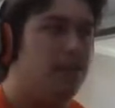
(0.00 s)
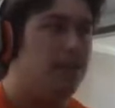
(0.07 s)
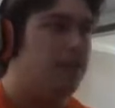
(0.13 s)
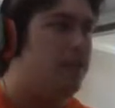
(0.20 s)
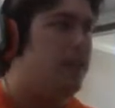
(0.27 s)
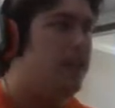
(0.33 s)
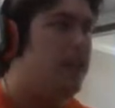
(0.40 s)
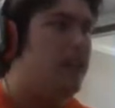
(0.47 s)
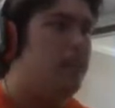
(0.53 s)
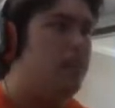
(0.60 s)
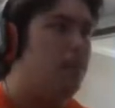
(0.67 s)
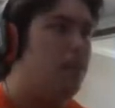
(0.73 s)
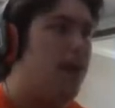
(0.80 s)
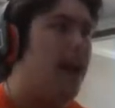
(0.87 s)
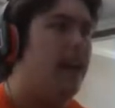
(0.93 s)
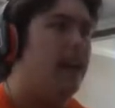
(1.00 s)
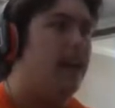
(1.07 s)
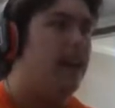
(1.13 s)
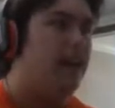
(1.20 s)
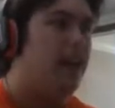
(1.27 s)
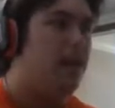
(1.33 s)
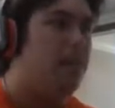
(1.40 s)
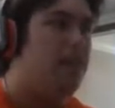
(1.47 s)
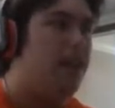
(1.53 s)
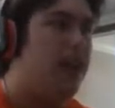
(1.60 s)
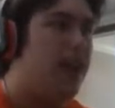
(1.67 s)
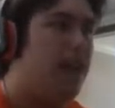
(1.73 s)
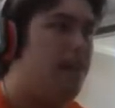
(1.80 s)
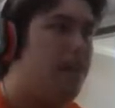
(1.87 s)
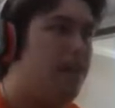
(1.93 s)
Just keep racking up
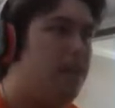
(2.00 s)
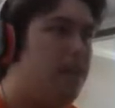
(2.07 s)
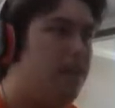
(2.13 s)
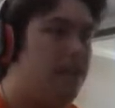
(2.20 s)
damage.